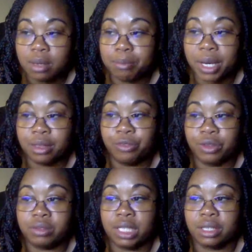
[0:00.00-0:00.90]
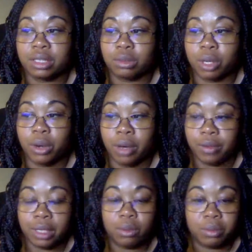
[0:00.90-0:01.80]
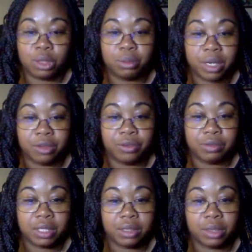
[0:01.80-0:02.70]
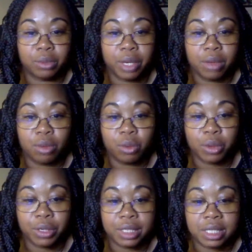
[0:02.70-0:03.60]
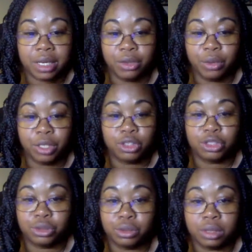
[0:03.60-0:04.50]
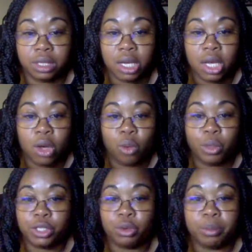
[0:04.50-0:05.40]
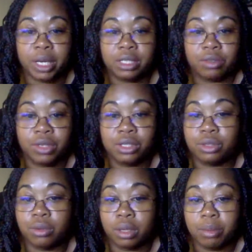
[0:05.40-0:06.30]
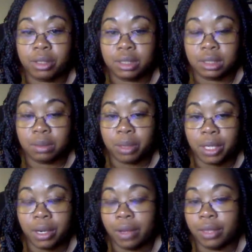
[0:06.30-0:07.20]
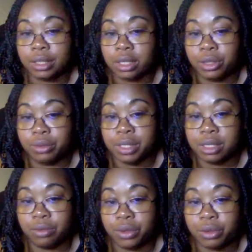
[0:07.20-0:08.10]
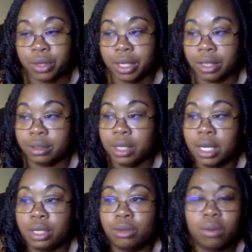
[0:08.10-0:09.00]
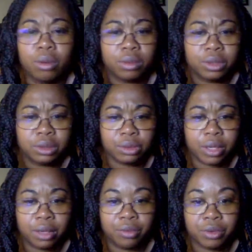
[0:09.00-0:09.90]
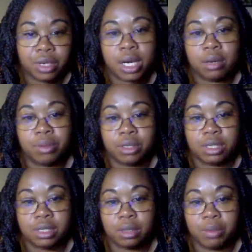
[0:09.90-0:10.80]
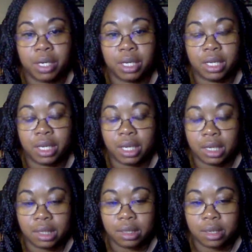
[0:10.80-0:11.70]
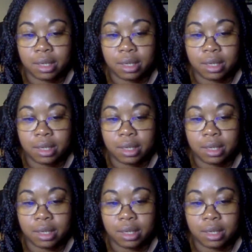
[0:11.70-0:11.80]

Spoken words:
by the 15th as well. Everything will be due by the 15th. And the way it will work is that you can choose which group activities you want to participate in, and that's how you receive your credit. You won't lose credit for not participating in